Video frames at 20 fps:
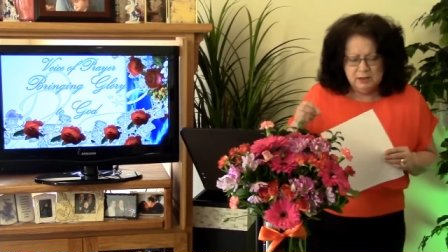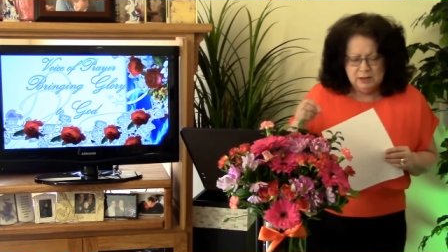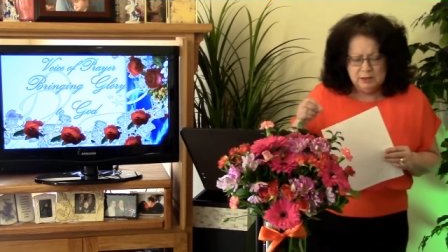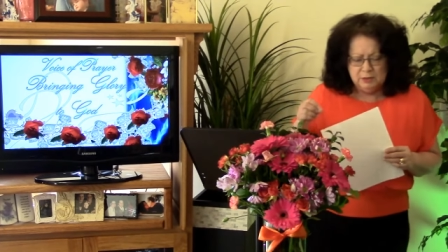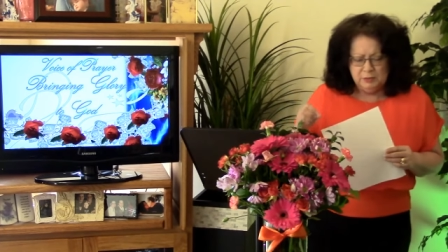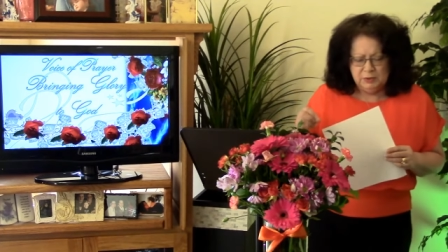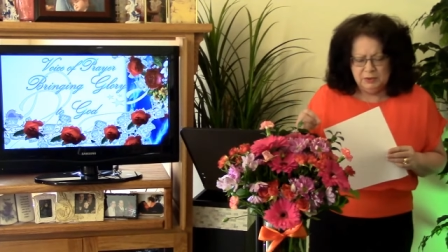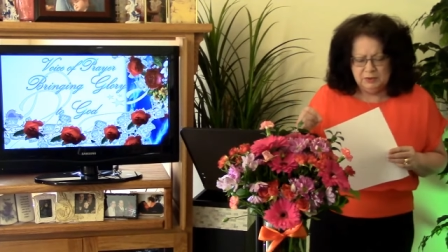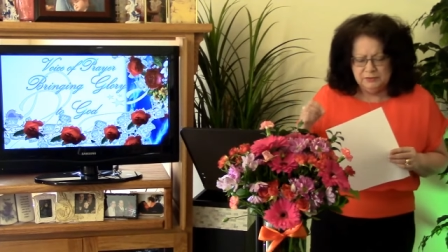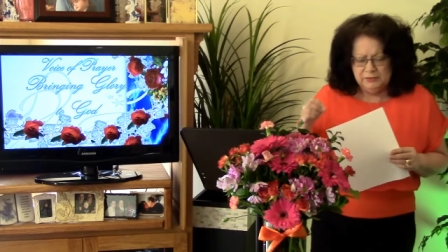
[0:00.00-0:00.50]

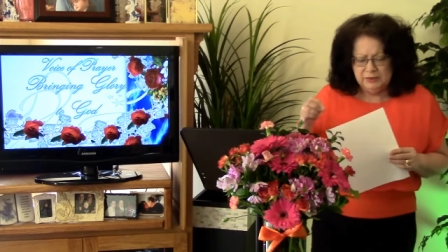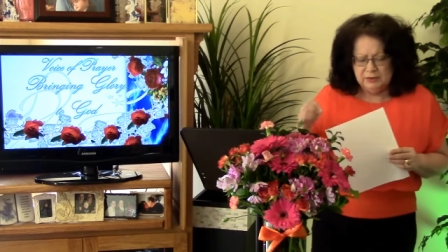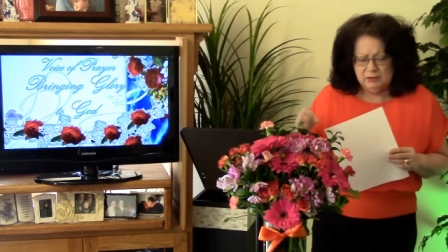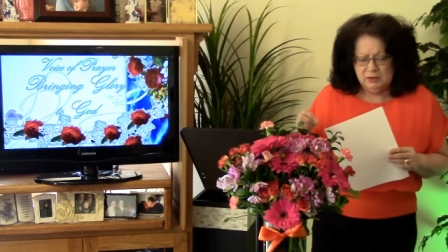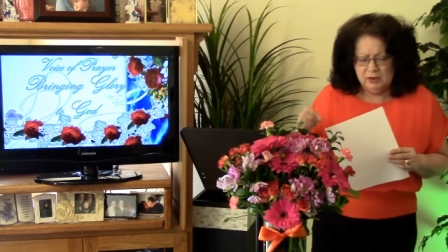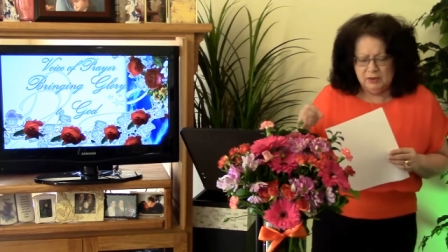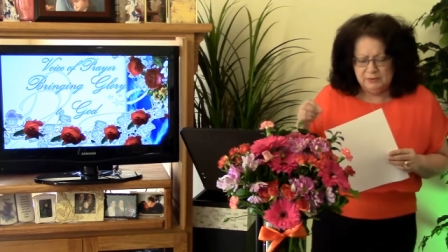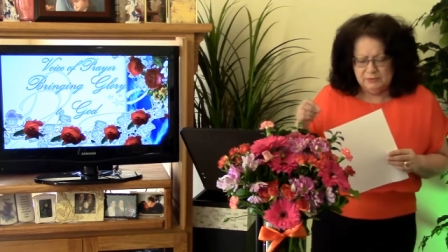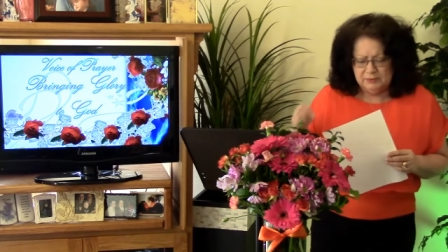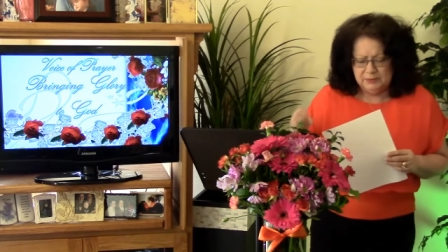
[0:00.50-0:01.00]
the perfect
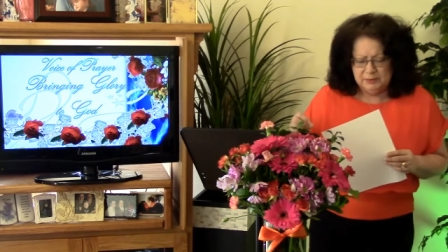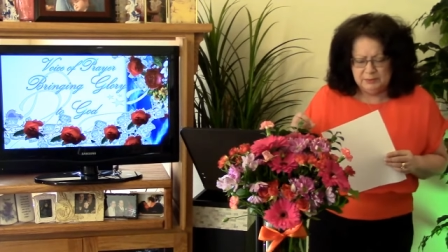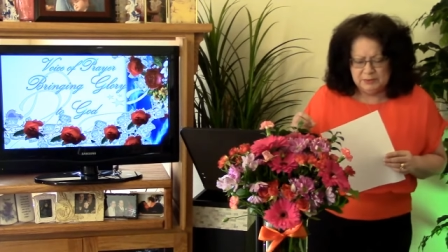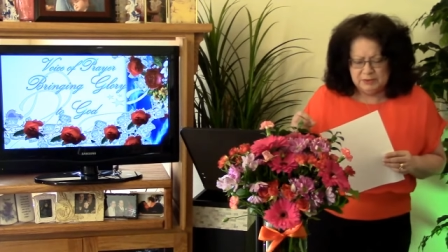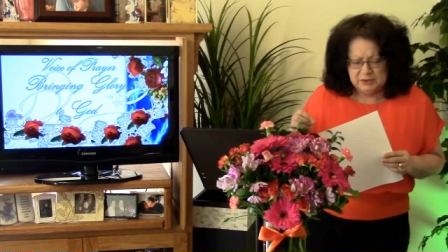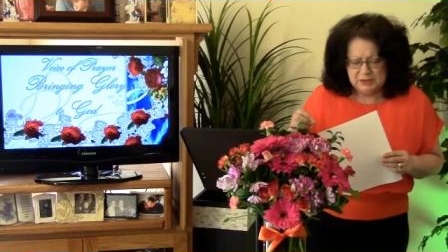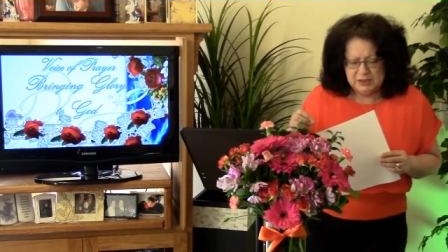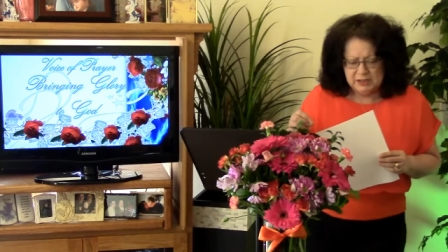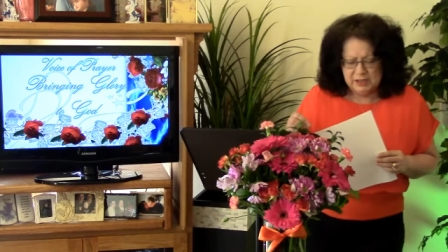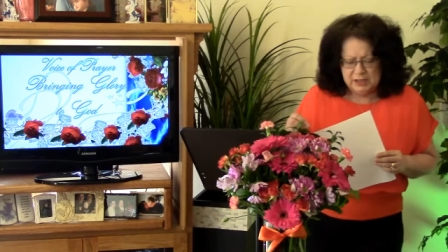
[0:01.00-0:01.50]
law of
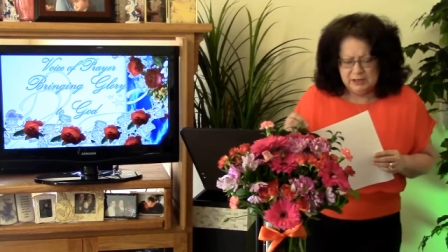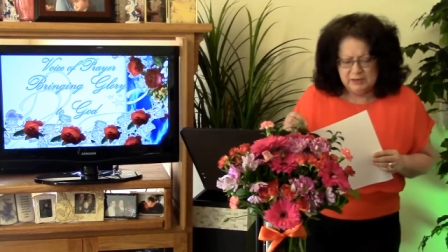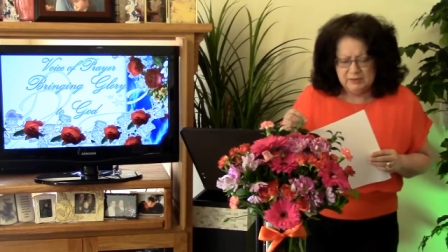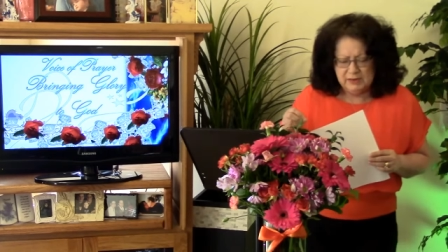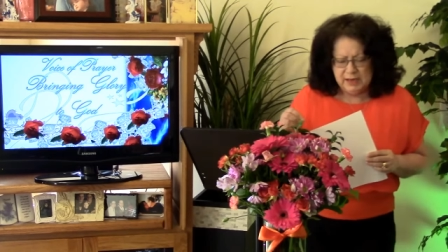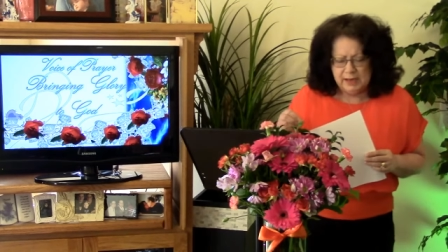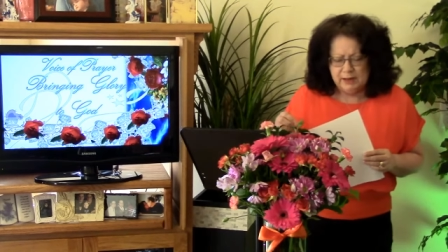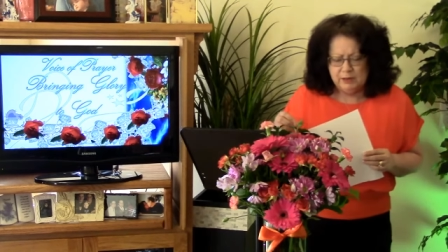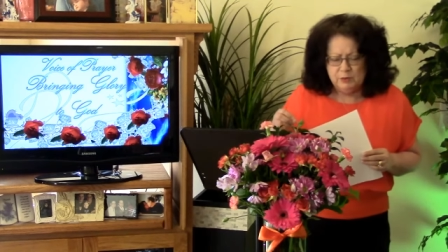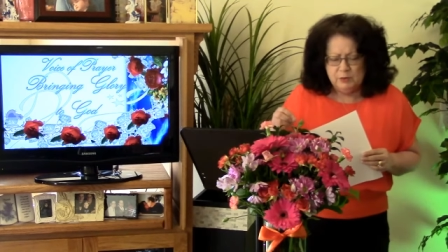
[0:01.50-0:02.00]
liberty,
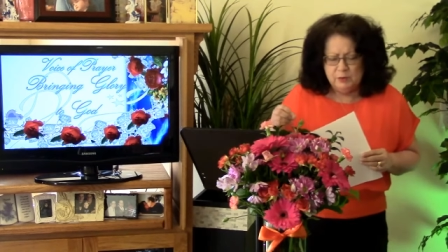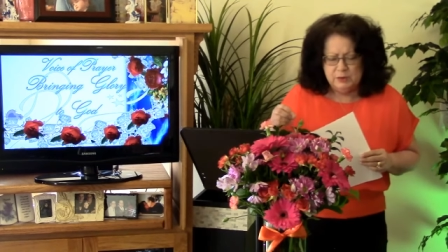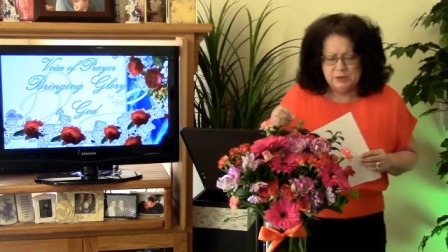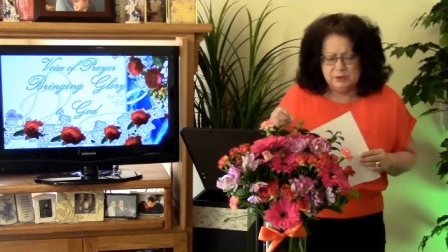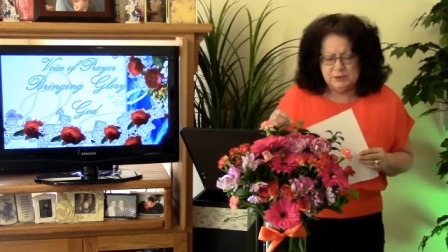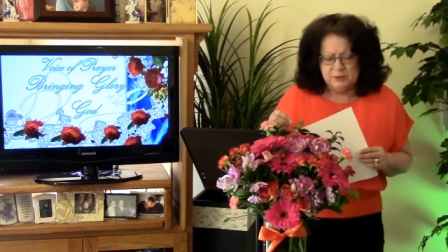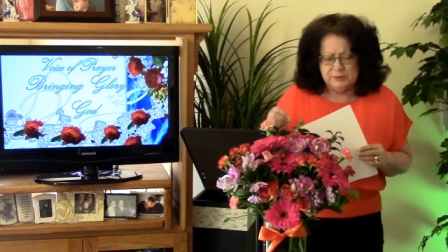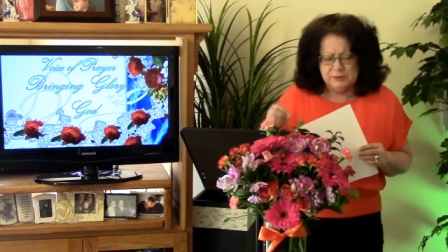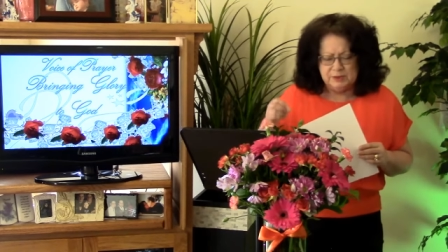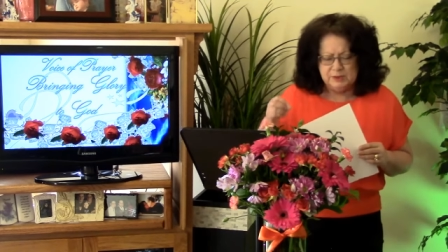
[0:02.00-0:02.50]
that
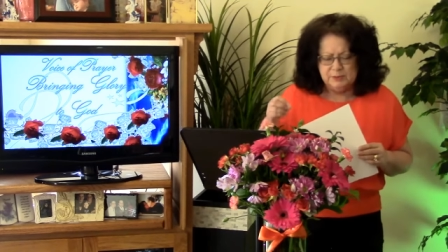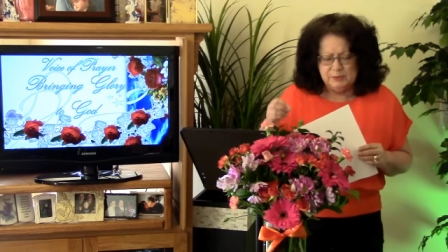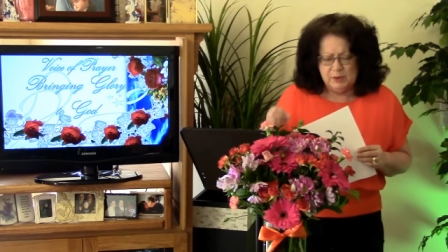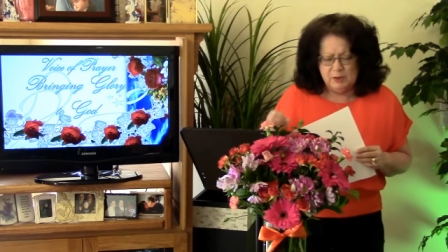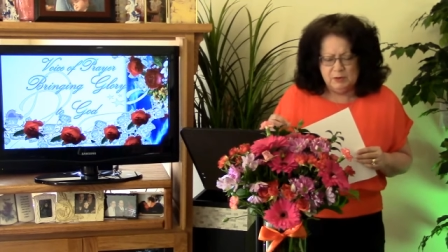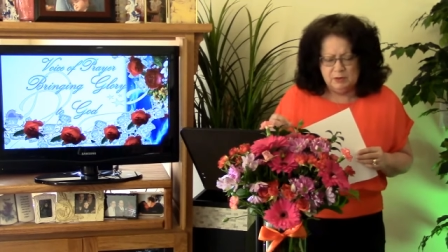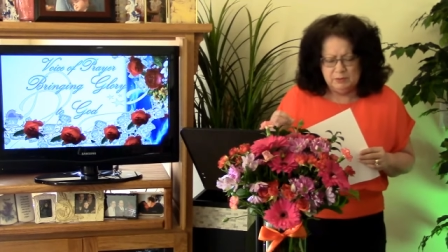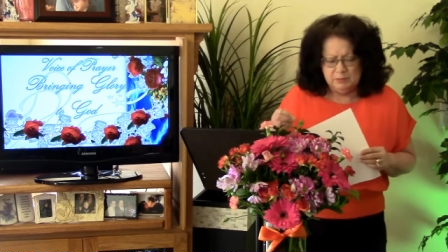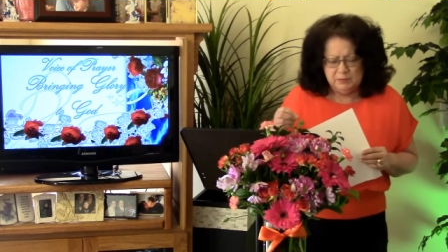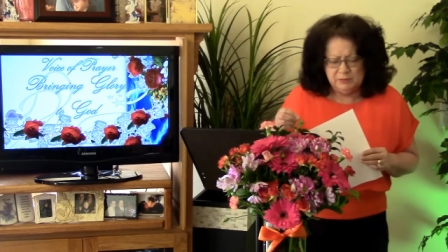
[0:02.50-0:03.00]
which was
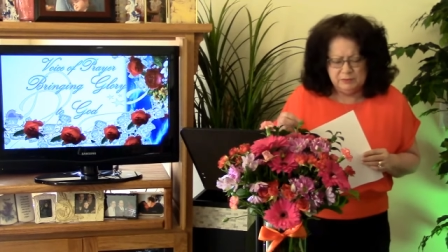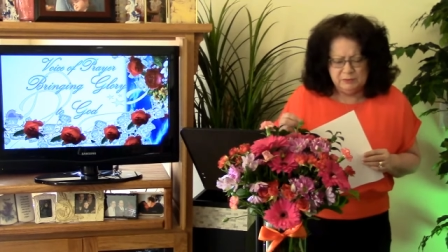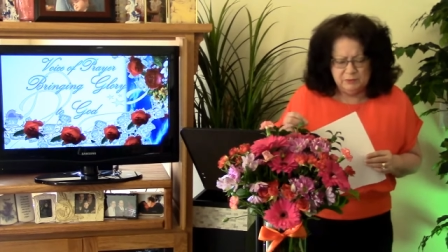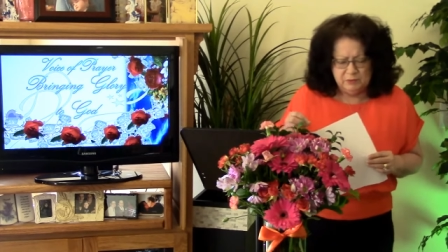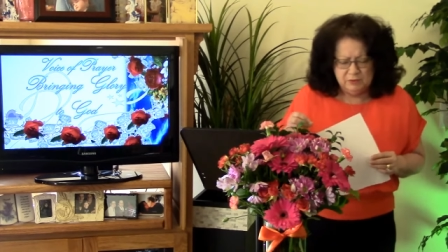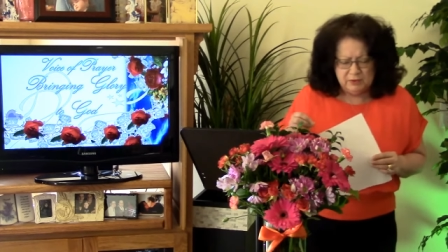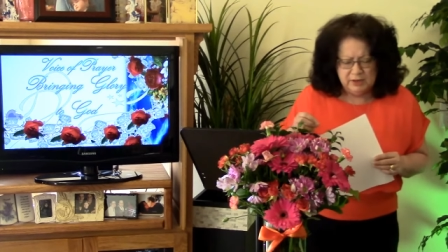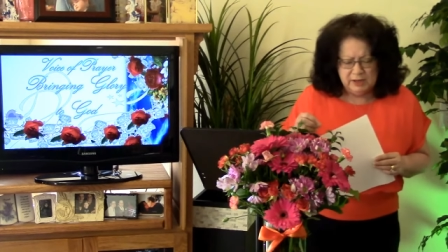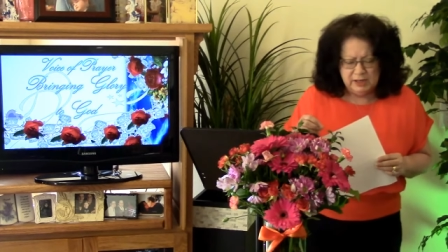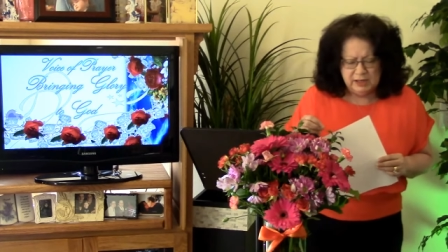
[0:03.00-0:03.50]
spoken
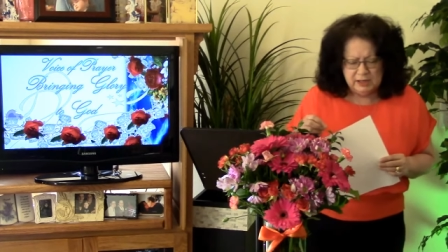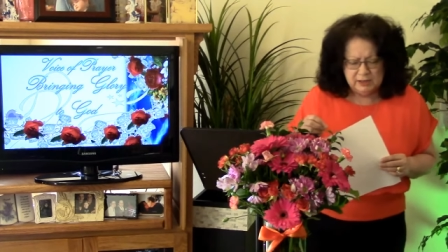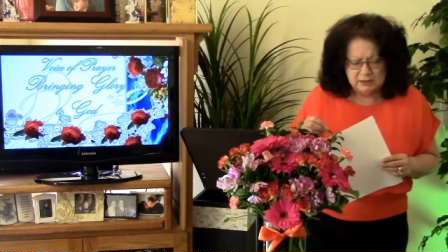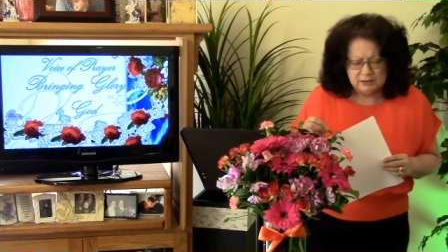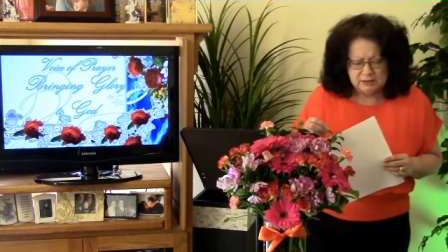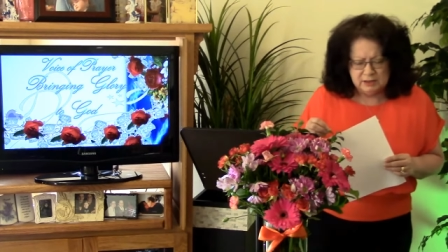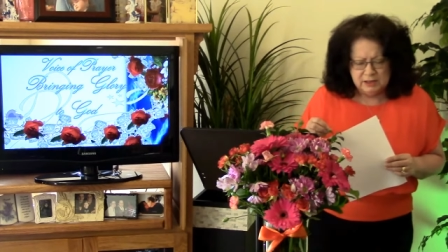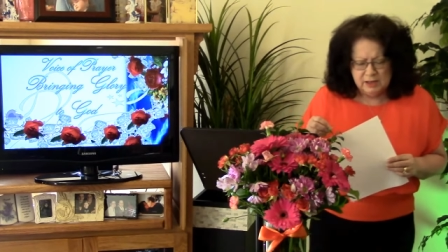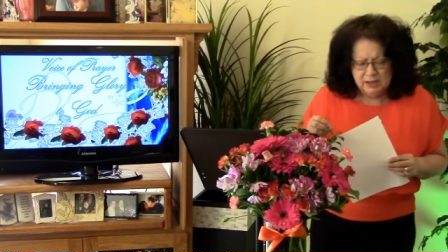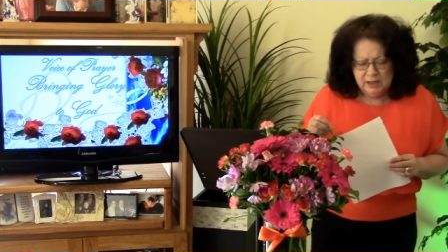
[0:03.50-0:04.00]

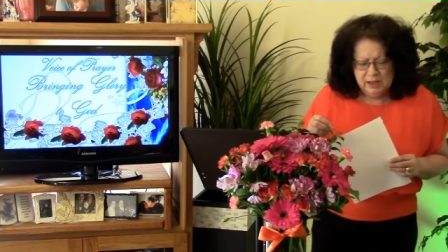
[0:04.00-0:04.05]
beforehand